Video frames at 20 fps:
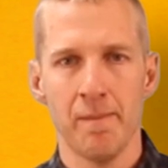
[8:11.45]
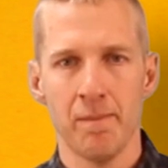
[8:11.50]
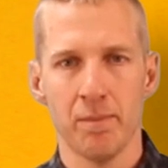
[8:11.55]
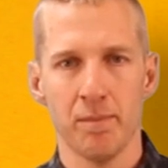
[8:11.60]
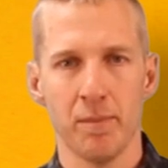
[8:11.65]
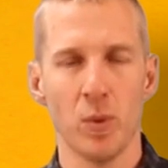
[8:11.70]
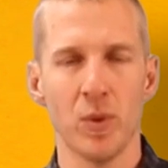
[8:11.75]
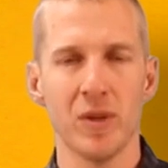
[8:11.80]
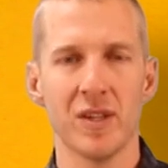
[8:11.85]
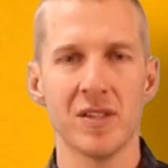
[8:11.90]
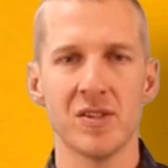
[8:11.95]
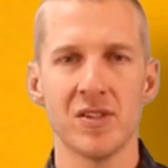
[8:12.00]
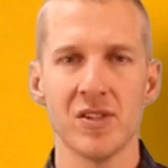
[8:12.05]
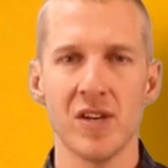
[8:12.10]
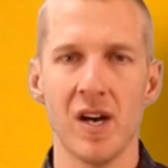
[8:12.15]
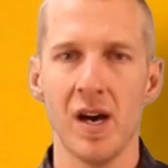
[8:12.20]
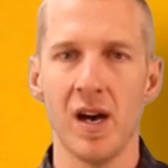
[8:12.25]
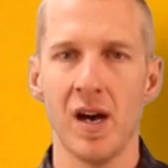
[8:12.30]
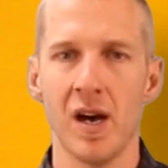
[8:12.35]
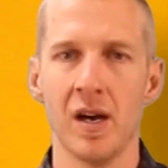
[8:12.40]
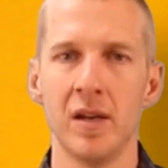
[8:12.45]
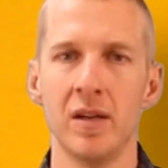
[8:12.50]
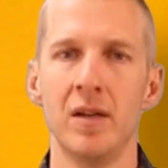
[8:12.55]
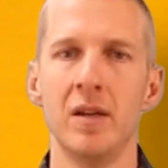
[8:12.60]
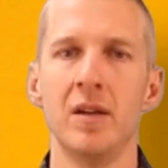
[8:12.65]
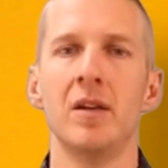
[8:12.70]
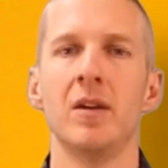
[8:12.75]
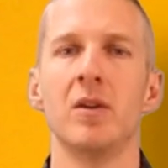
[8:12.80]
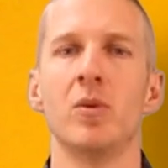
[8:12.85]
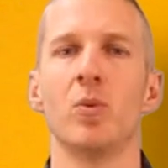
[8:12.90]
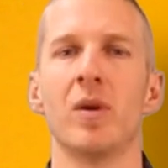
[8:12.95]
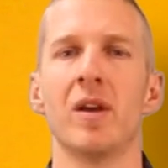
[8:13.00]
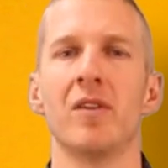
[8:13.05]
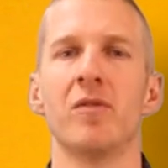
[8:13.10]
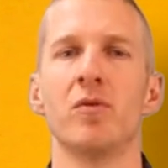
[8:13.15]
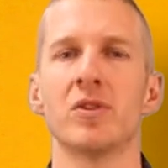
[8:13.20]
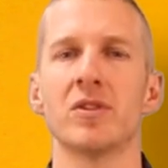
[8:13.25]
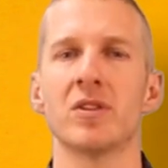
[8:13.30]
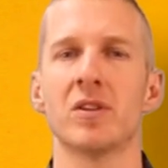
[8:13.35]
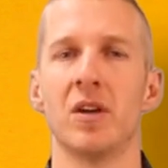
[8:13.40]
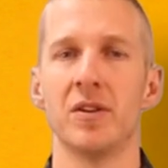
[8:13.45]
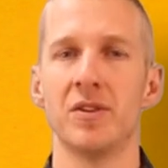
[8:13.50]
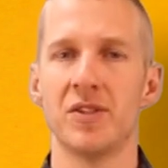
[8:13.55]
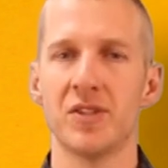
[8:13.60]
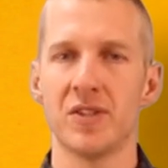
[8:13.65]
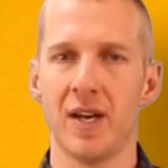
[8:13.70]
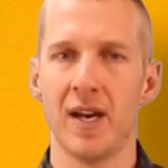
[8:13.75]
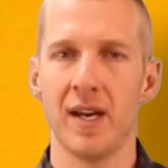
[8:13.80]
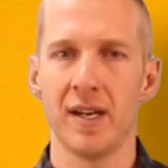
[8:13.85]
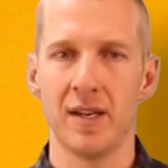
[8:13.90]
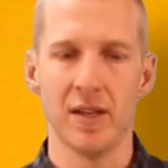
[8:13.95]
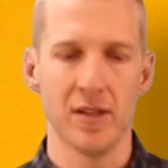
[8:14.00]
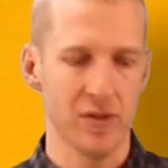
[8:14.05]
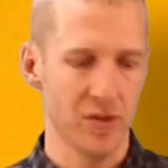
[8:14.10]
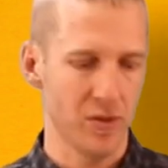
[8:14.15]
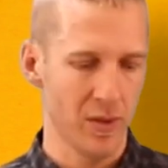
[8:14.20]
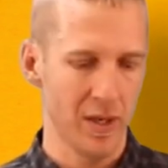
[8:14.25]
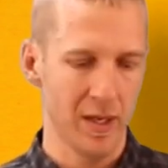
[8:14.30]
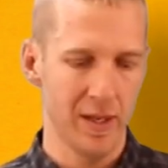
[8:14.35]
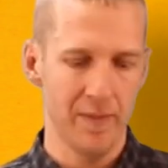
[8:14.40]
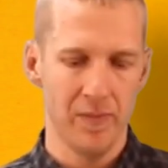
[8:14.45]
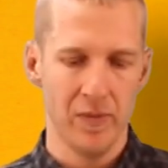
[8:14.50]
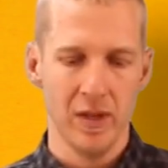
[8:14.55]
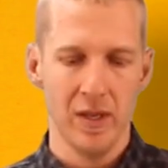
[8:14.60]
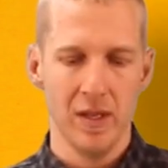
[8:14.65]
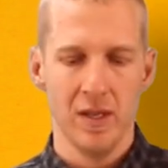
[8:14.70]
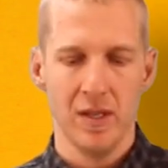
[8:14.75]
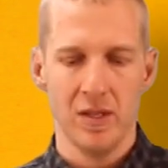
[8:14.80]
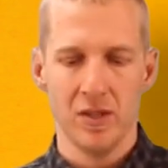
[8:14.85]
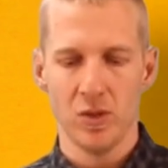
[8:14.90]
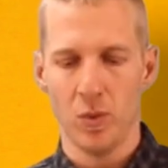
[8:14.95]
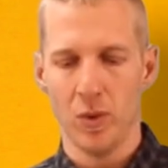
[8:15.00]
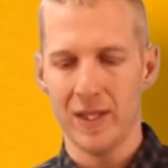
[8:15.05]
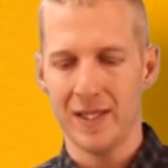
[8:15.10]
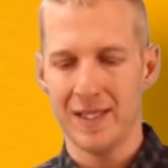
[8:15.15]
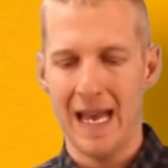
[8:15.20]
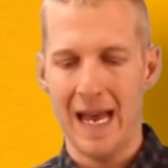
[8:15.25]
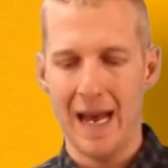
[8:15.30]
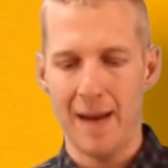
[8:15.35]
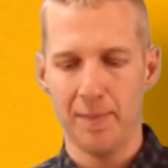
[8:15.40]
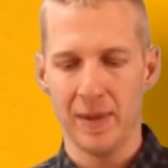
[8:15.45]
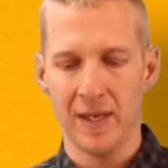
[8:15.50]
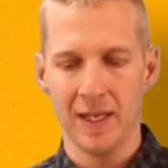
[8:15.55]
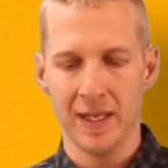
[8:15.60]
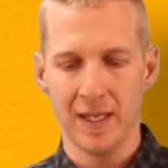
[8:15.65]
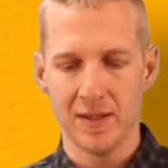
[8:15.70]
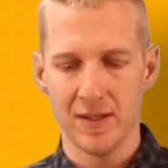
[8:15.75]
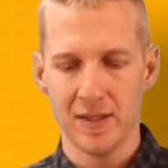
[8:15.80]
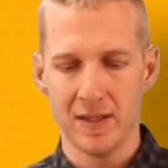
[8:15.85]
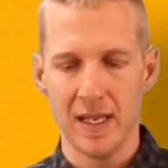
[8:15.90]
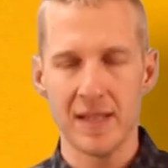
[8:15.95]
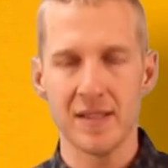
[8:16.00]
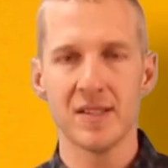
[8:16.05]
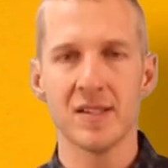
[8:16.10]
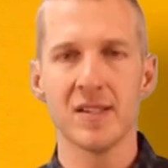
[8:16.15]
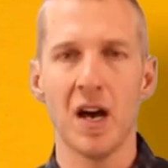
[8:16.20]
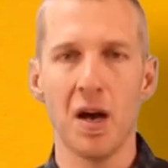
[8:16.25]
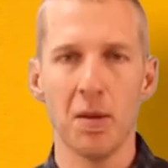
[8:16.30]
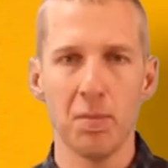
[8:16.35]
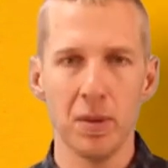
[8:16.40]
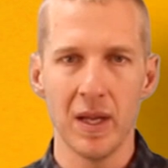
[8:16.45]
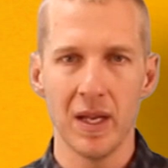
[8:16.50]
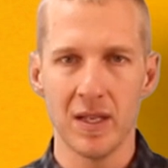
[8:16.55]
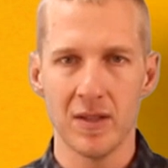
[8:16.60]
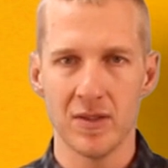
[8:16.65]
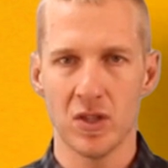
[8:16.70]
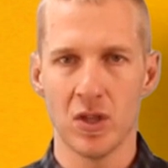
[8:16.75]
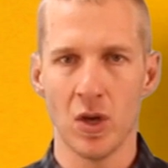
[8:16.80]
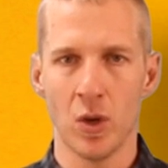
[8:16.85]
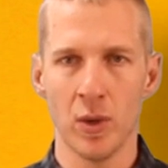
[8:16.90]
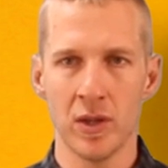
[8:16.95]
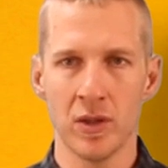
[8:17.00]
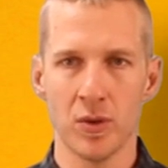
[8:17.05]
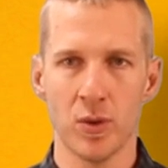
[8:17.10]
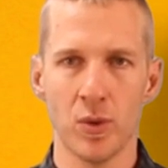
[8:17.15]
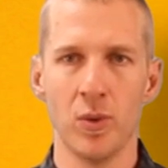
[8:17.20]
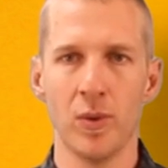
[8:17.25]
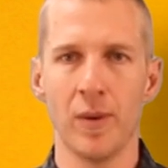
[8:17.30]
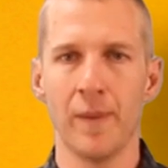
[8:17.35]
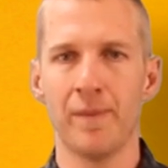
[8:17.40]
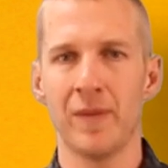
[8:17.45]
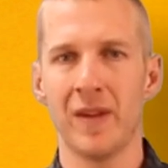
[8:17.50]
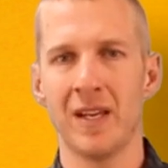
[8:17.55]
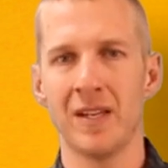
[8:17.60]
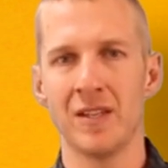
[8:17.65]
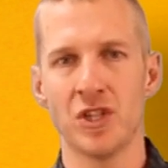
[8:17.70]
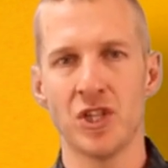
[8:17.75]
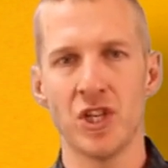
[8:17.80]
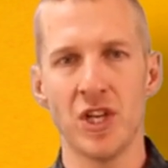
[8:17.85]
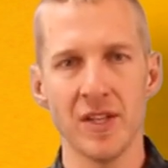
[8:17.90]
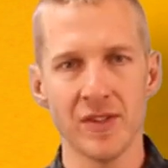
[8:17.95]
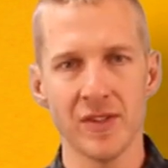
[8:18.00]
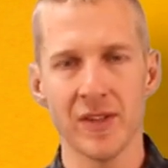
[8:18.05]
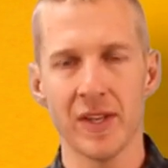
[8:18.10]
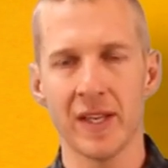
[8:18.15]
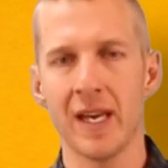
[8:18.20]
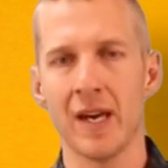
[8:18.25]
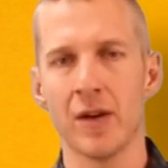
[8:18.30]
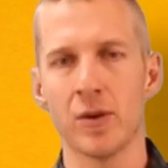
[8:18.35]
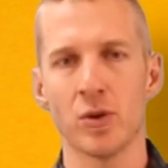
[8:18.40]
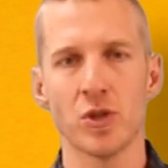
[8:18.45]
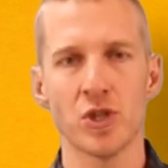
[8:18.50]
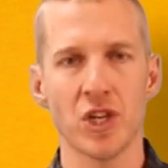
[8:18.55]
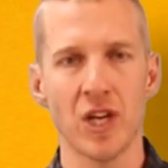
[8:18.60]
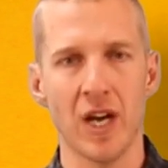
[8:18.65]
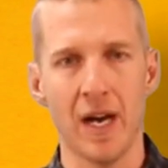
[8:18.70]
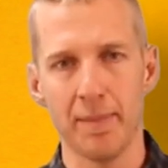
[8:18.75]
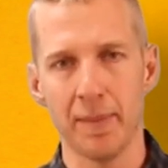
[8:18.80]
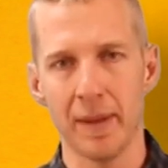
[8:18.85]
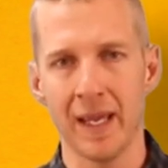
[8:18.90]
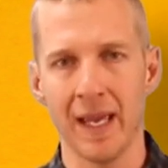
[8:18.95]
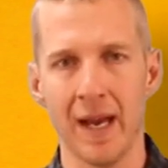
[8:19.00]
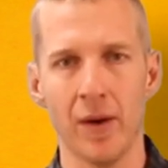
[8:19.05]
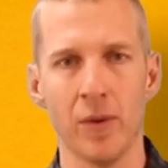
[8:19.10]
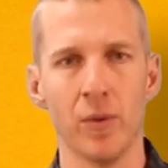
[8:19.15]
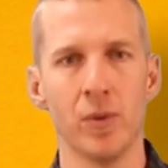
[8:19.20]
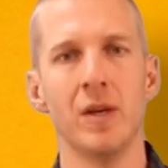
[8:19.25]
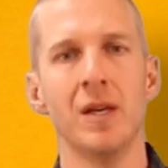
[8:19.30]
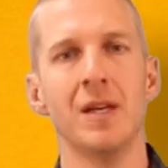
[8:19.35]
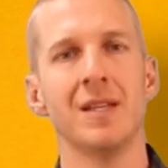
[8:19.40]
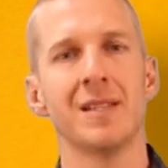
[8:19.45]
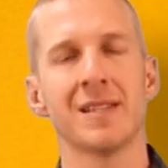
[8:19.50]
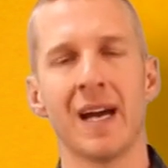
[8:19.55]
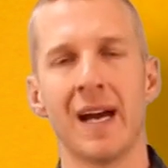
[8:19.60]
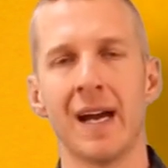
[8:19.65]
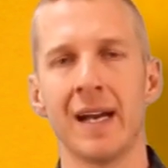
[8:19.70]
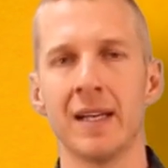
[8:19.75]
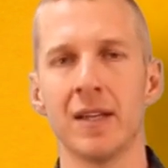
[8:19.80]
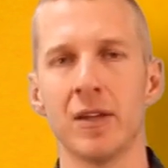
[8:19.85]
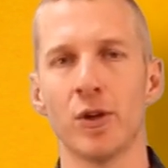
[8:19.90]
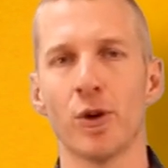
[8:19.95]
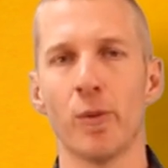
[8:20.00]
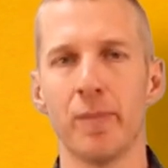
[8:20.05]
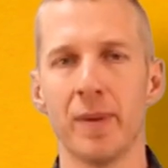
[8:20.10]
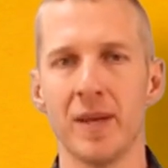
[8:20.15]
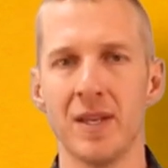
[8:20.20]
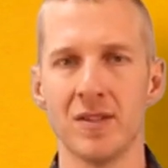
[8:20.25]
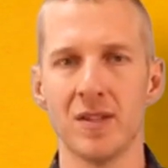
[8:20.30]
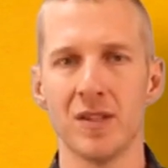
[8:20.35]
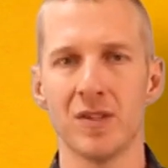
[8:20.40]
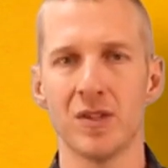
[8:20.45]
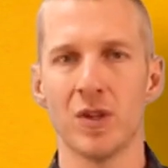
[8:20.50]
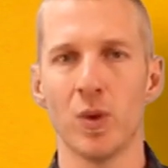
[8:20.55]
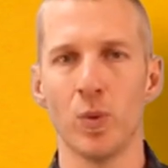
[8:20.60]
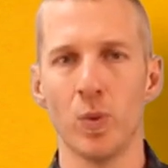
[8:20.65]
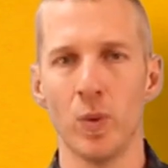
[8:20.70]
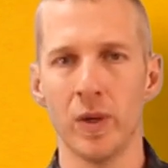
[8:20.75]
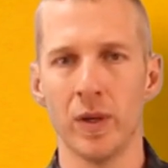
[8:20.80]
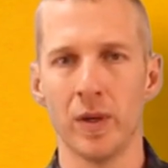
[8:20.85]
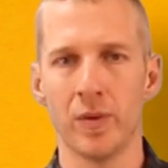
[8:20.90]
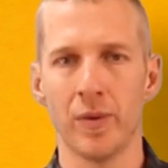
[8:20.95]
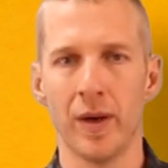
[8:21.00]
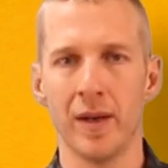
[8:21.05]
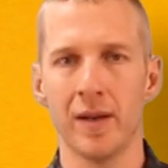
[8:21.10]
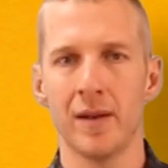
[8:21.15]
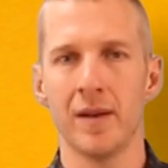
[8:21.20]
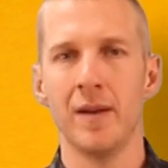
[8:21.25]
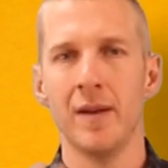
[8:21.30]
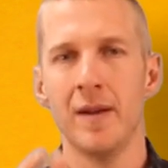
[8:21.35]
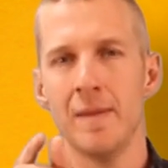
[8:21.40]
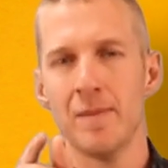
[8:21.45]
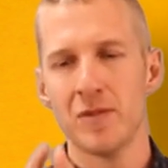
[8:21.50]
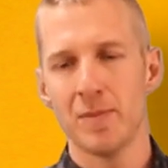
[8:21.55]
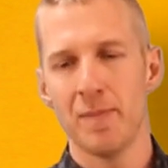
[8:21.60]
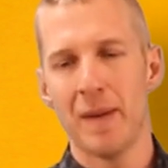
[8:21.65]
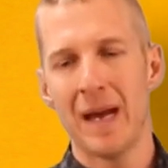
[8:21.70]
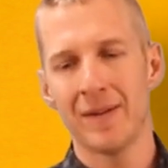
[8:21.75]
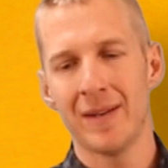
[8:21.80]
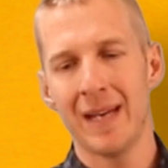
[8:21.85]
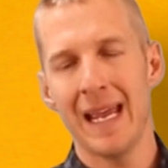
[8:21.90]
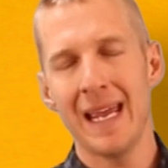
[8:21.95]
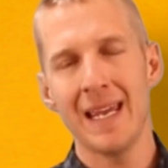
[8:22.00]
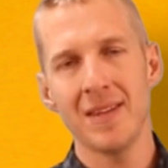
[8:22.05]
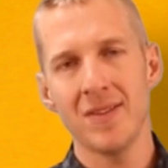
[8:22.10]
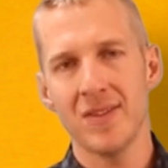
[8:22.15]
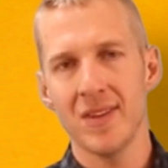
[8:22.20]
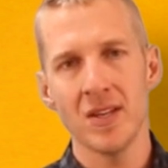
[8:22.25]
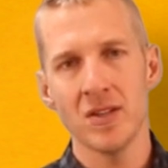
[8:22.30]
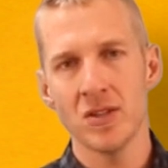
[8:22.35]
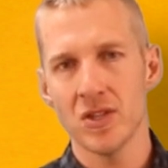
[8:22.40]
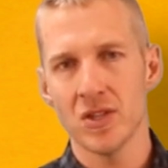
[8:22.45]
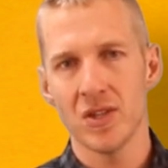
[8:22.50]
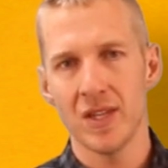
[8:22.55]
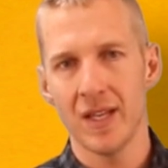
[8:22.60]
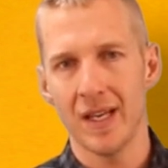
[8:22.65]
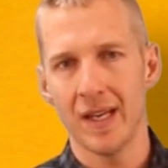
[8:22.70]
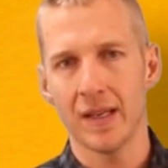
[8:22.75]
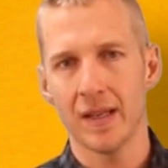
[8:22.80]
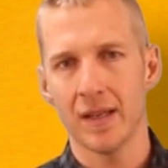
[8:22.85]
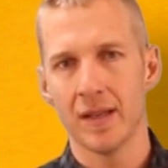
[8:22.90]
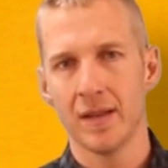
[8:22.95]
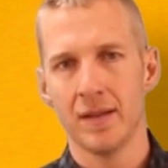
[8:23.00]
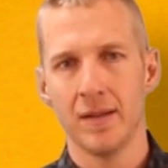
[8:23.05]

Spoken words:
But with a saw, we have what's called sawdust, right? So what's happening is that saw blade is going through and chiseling out or chopping out tiny little pieces of the wood, right? It's about an 1/8 inch thick.